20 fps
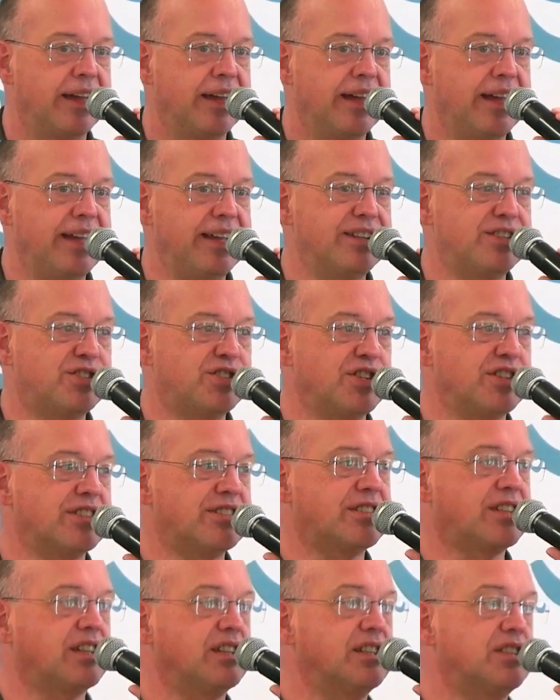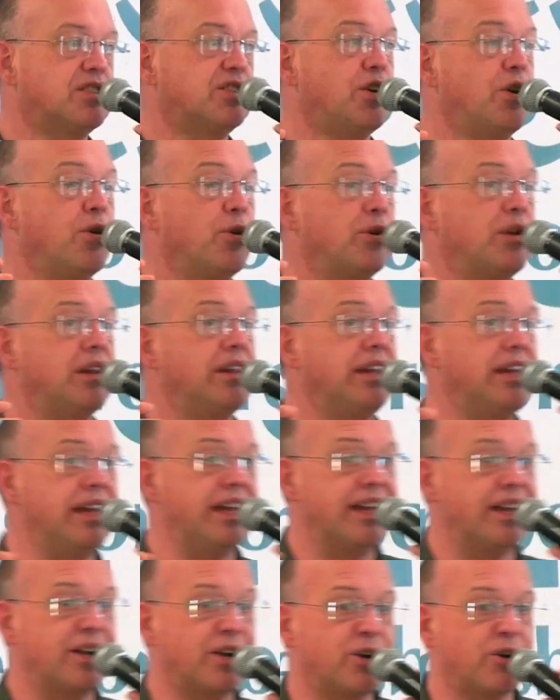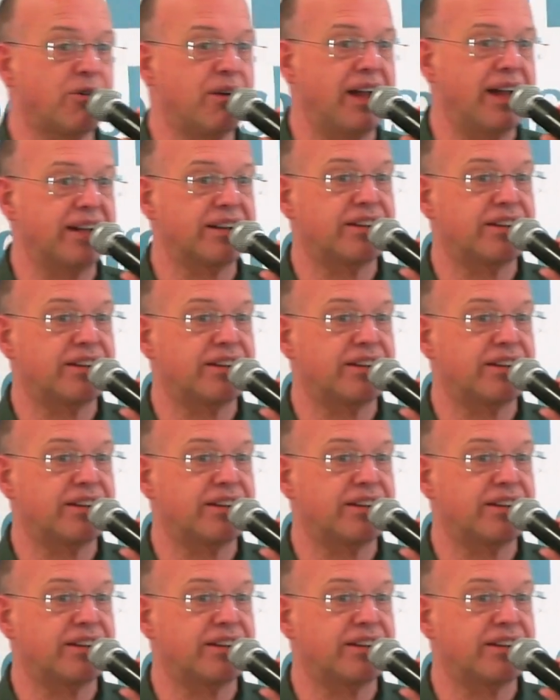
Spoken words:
It's just totally incorrect.